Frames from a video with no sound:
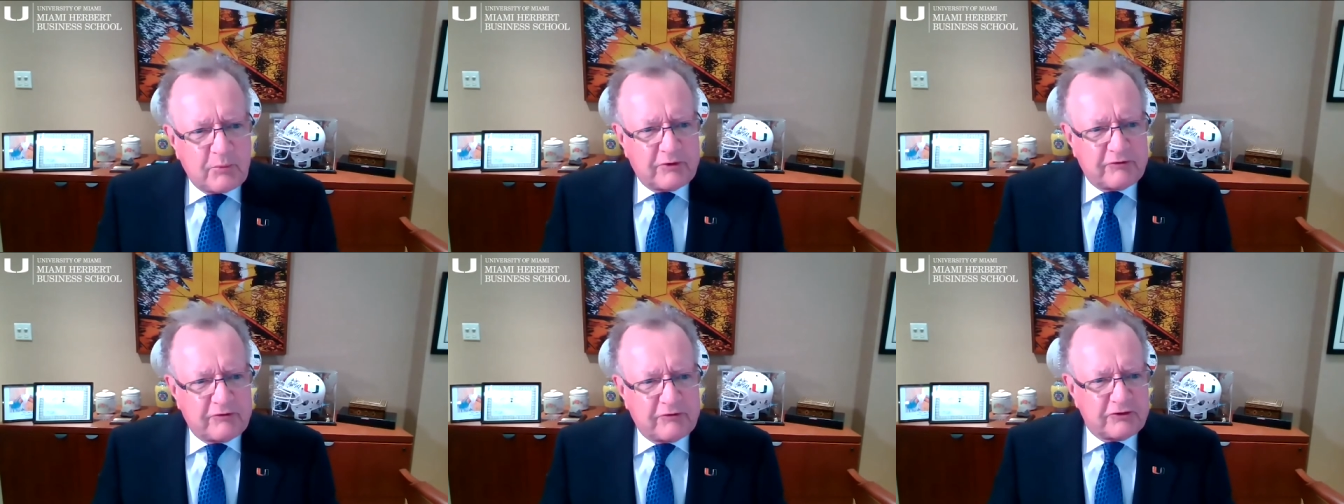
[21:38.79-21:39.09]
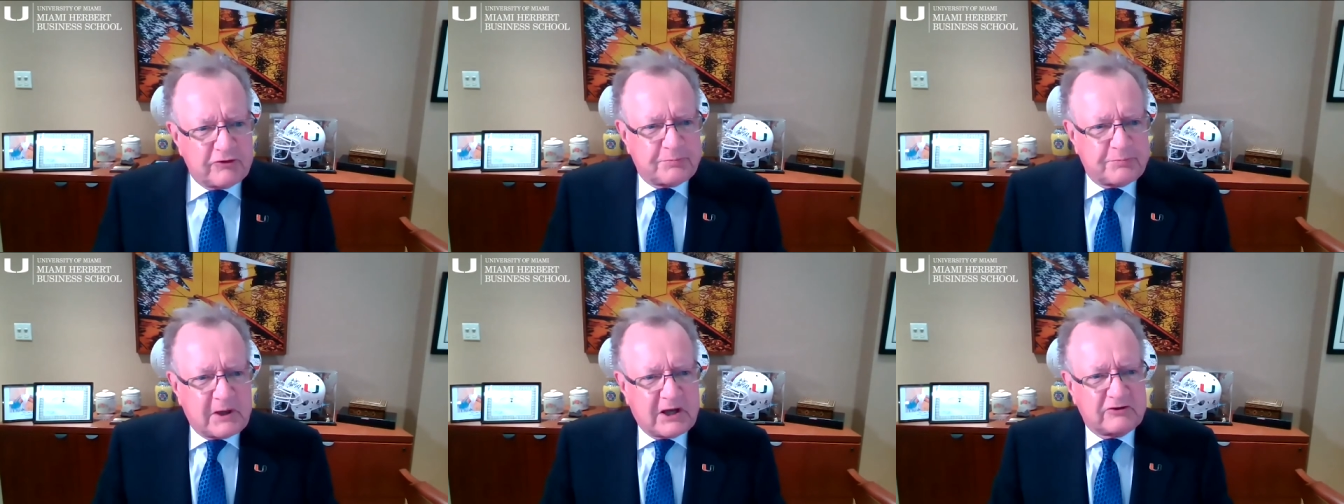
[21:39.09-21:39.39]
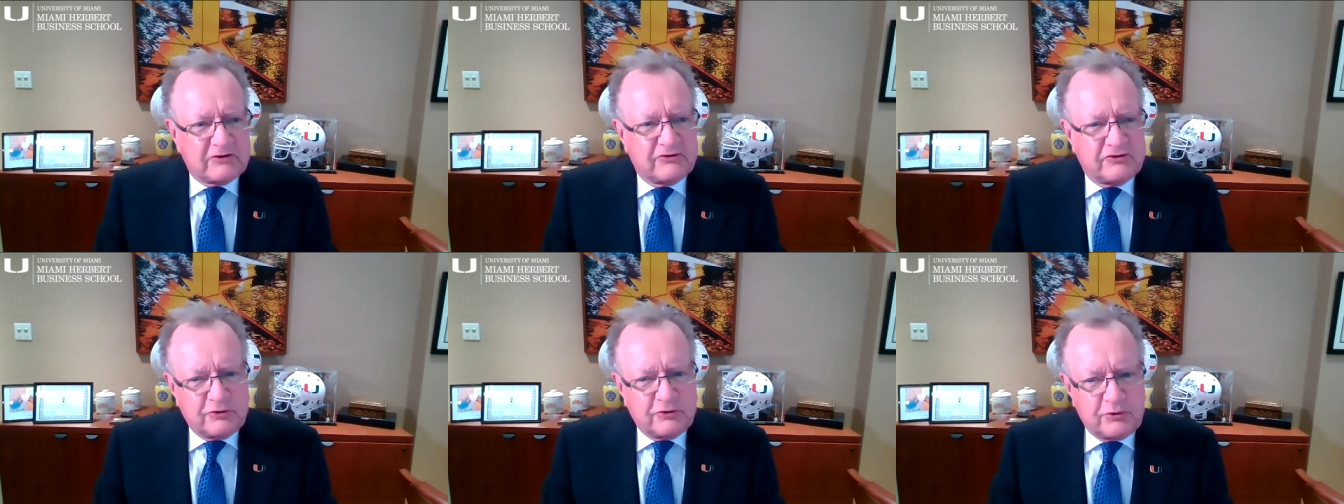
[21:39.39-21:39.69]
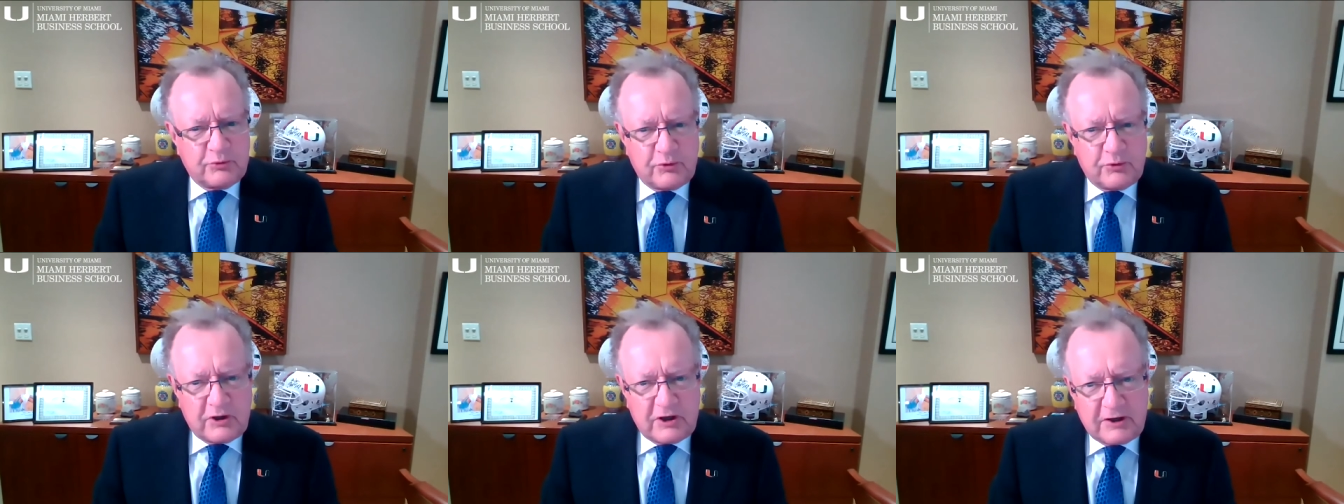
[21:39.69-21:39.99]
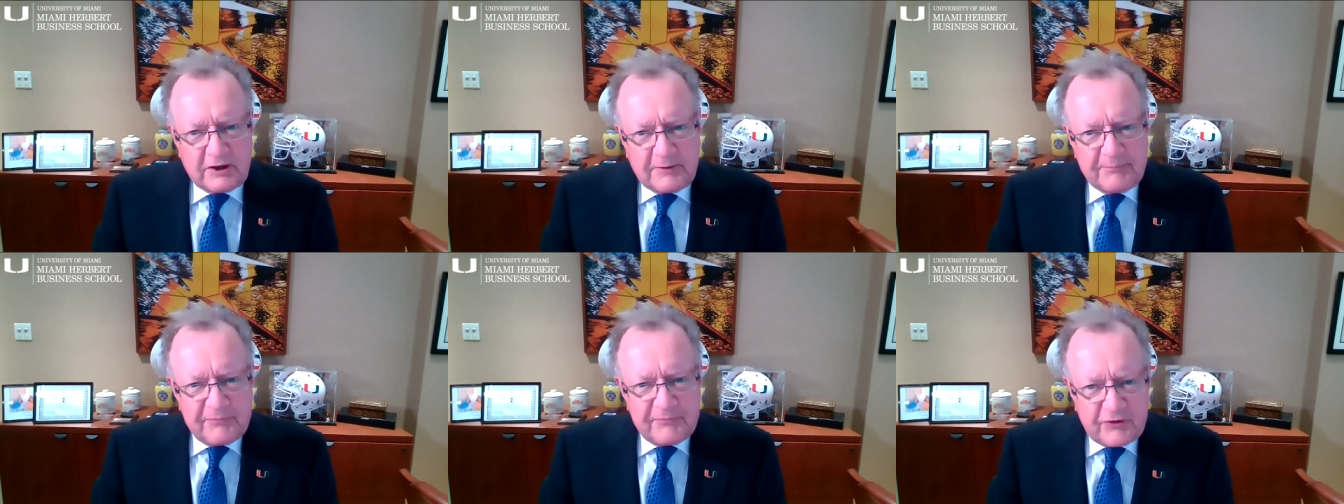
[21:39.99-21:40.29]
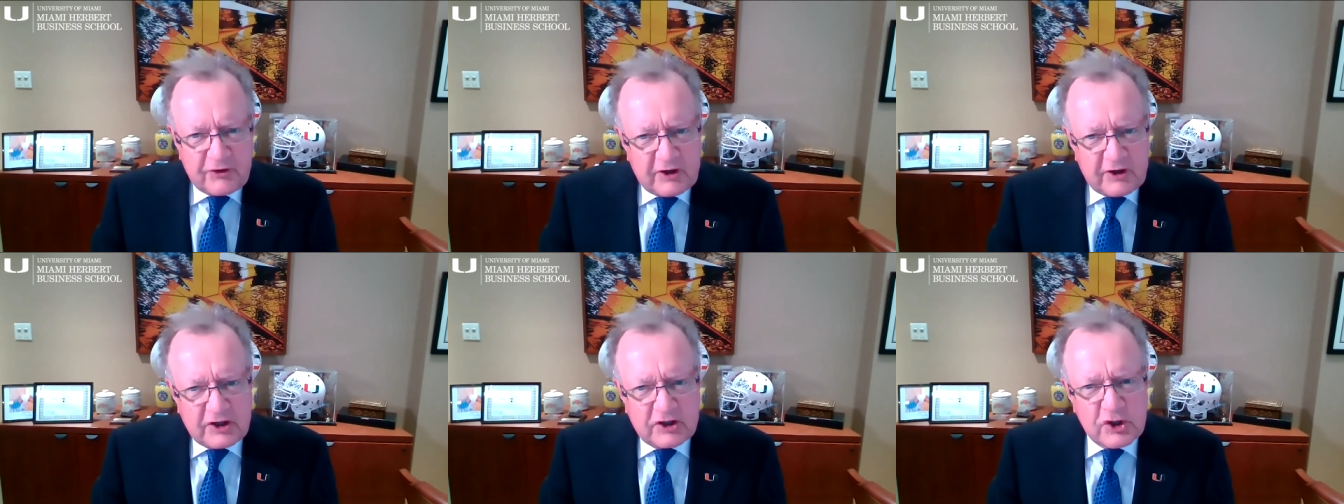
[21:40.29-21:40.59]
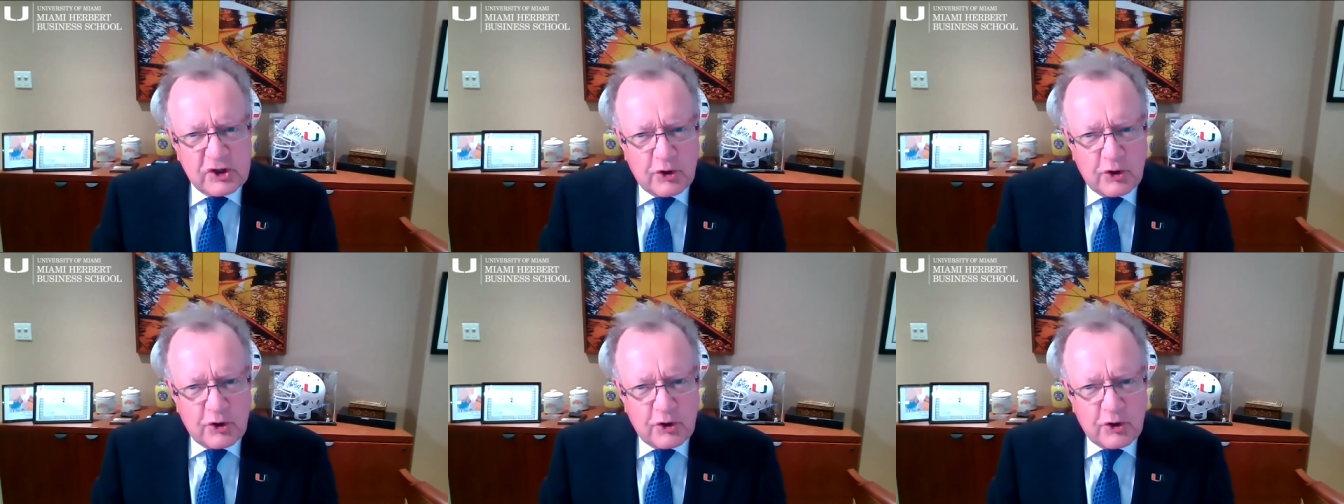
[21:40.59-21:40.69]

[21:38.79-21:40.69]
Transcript: with respect to the